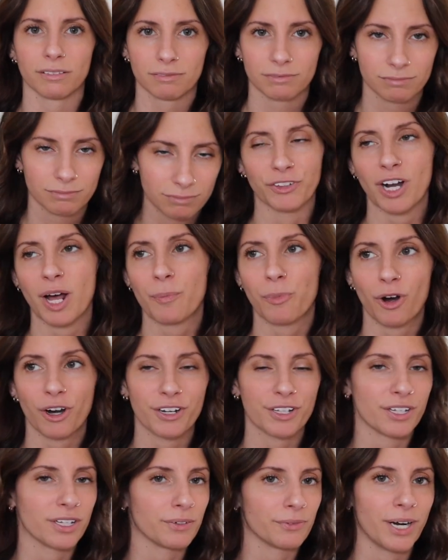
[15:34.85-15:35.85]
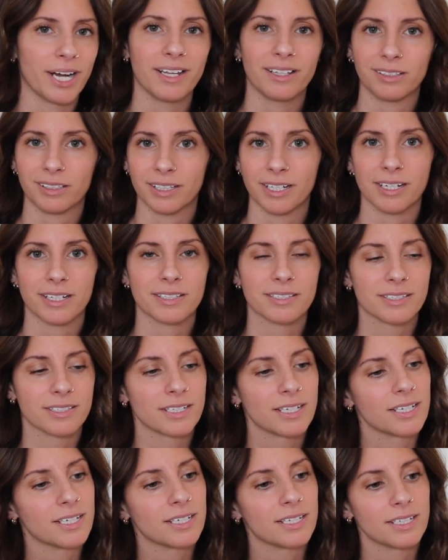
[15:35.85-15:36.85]
If you're not part of the right cliques
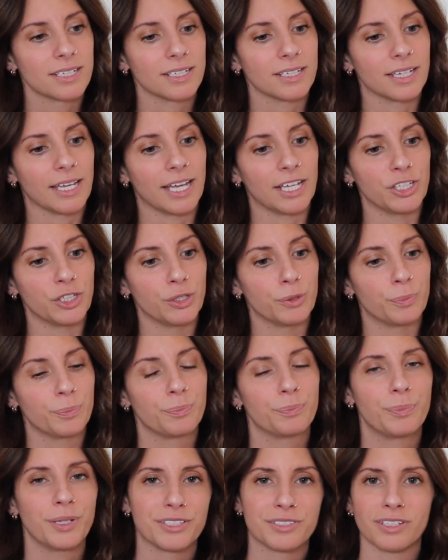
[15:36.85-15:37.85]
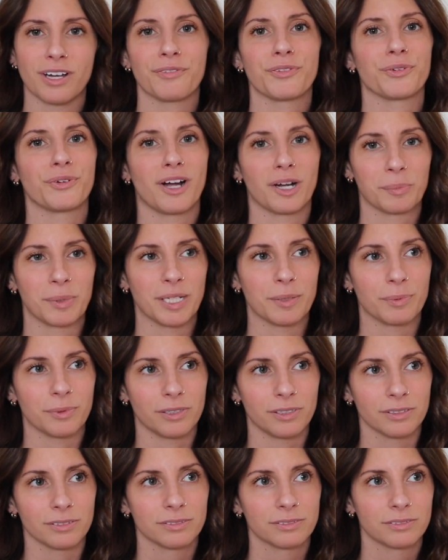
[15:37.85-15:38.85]
and you piss off the wrong
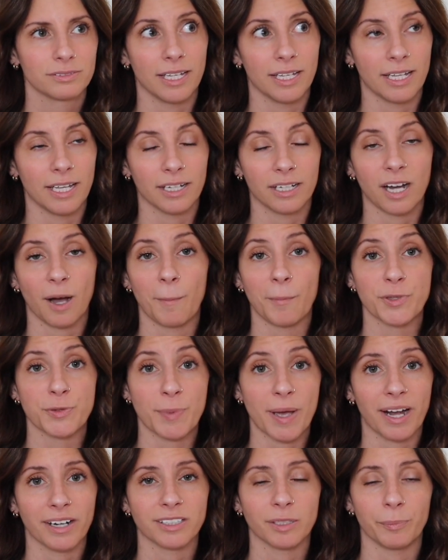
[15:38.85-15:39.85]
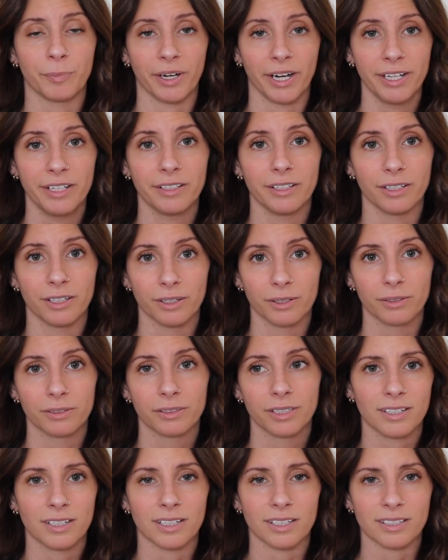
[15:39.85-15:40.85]
people, it comes back to bite you.
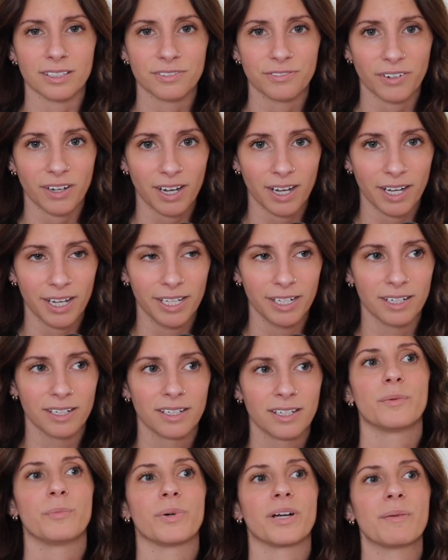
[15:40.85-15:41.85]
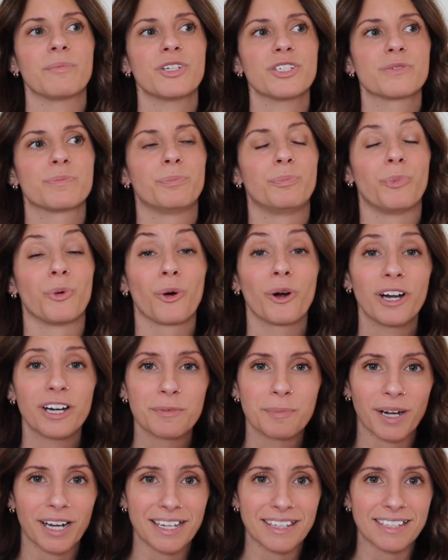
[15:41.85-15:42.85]
It's fine, but I'm just bored
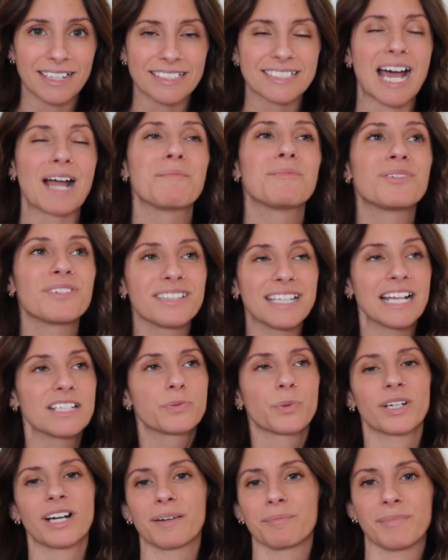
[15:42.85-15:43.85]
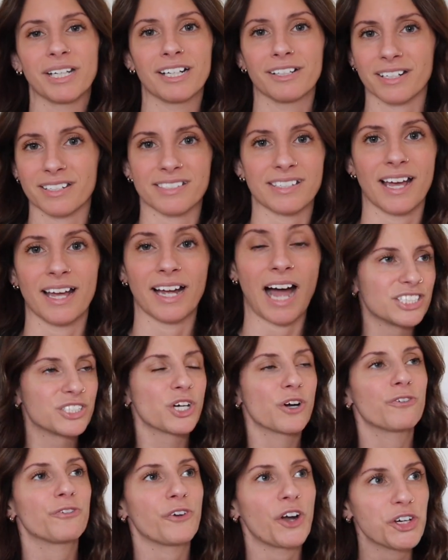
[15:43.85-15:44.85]
by this. That's what I'm here to say. It's
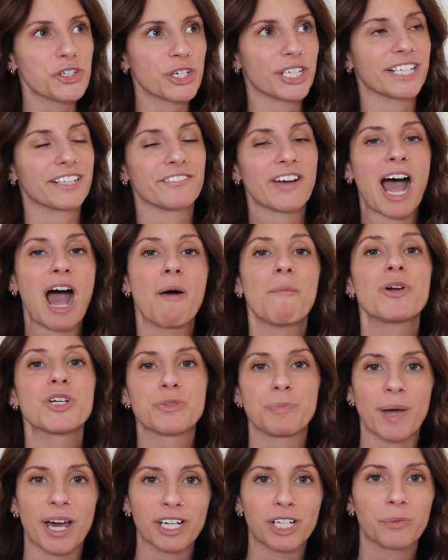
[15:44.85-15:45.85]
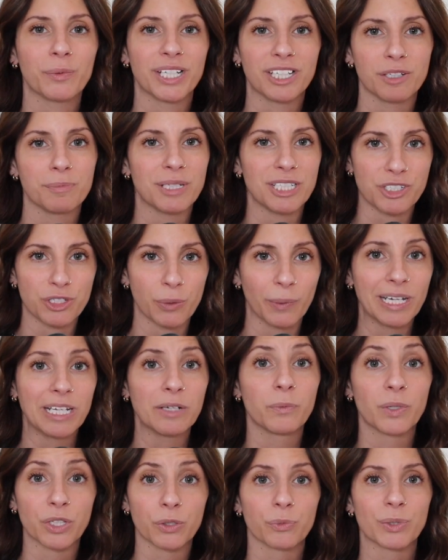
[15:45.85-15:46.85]
so frustrating of how much better we could be doing
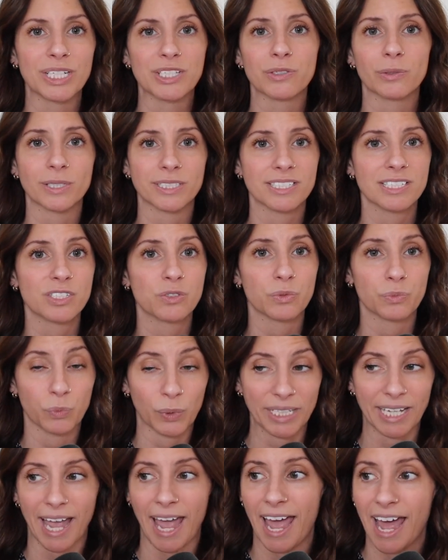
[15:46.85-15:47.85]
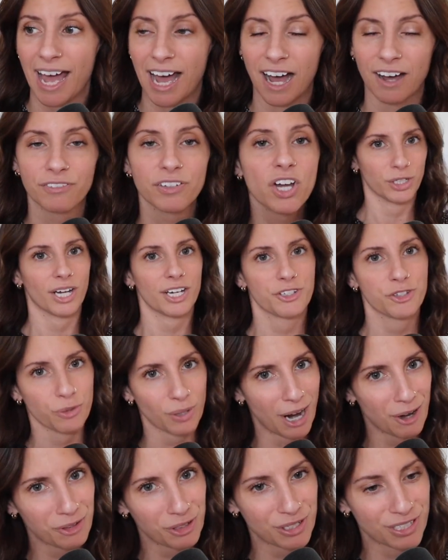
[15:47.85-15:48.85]
with the resources we have. You got to
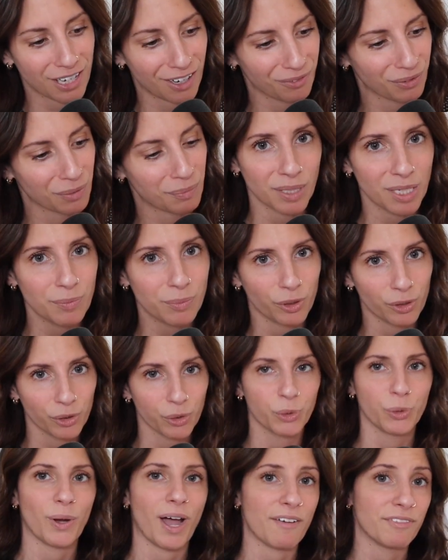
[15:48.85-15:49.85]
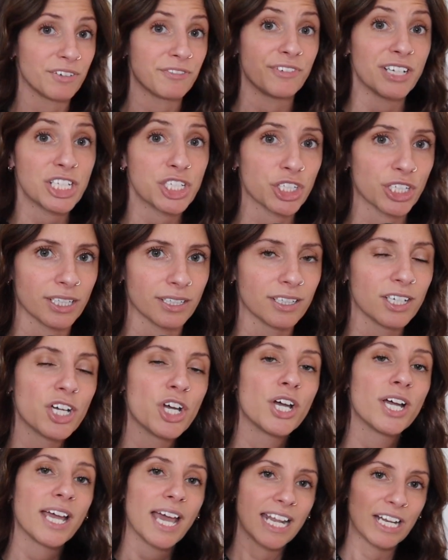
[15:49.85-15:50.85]
surround yourself with people who have a vision.
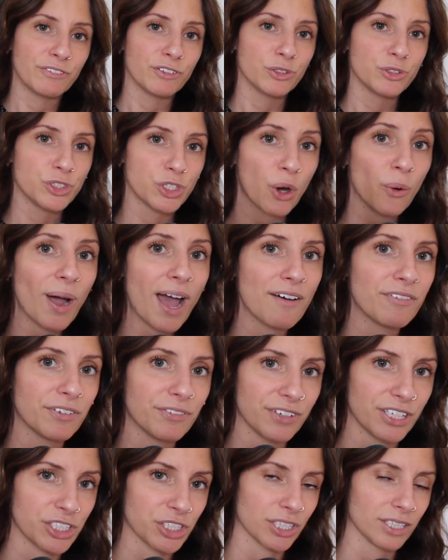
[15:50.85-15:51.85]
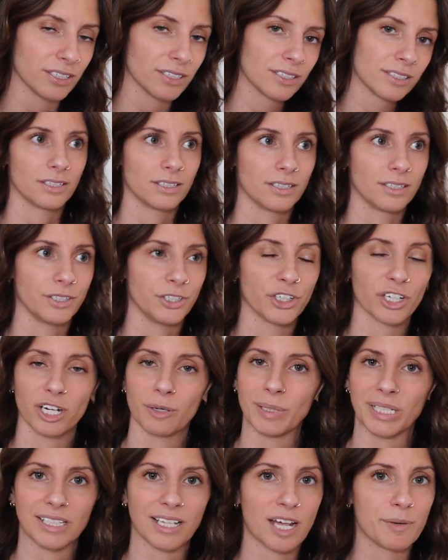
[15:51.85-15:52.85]
And if you don't have a vision, you're going
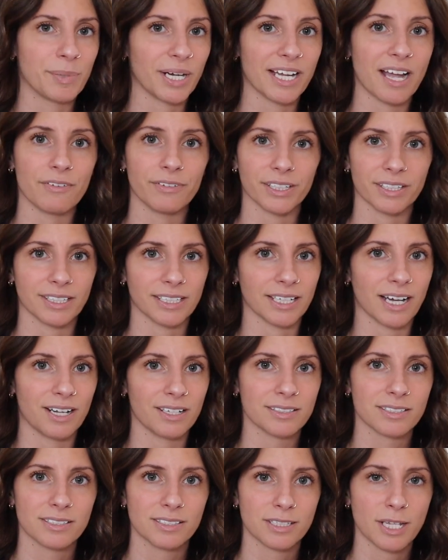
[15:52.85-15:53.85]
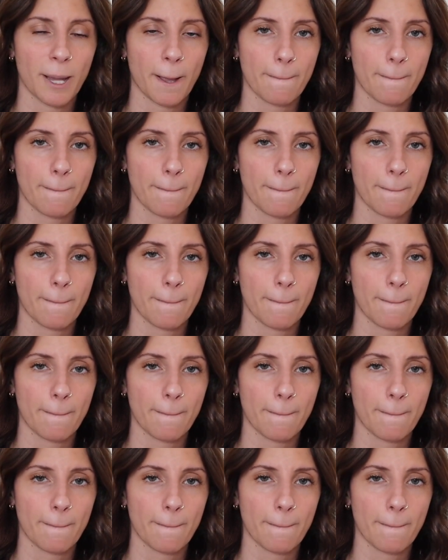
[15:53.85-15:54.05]
to be led by everything else.